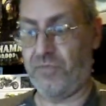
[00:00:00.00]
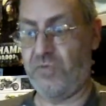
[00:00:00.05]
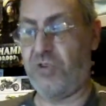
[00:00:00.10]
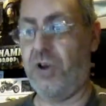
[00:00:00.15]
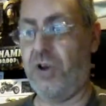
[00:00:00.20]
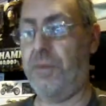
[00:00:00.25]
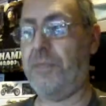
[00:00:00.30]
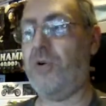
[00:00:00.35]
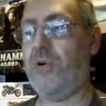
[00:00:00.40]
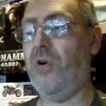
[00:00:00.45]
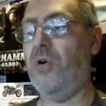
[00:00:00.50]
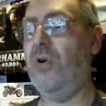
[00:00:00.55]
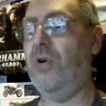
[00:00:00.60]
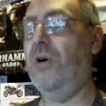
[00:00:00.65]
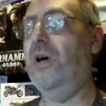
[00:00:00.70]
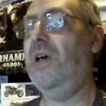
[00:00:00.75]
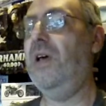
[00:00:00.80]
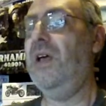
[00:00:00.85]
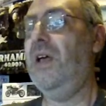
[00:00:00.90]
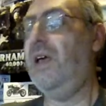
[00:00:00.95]
top coat,
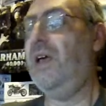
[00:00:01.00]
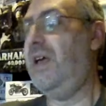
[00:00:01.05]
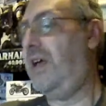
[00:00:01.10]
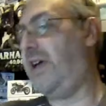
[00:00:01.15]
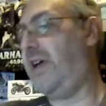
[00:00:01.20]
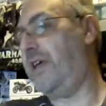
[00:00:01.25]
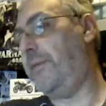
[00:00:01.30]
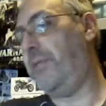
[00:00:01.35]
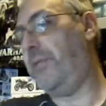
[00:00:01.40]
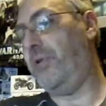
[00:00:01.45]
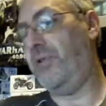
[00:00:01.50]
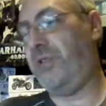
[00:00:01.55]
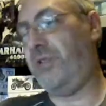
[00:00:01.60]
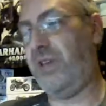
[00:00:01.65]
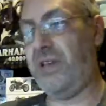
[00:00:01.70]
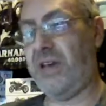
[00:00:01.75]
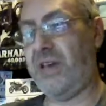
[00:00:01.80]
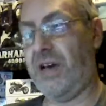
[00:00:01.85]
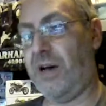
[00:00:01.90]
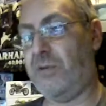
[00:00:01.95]
I can put the
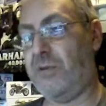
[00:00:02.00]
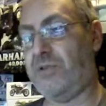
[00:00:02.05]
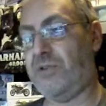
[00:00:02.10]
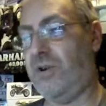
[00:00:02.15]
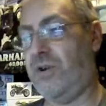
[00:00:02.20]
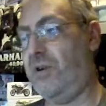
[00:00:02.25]
decals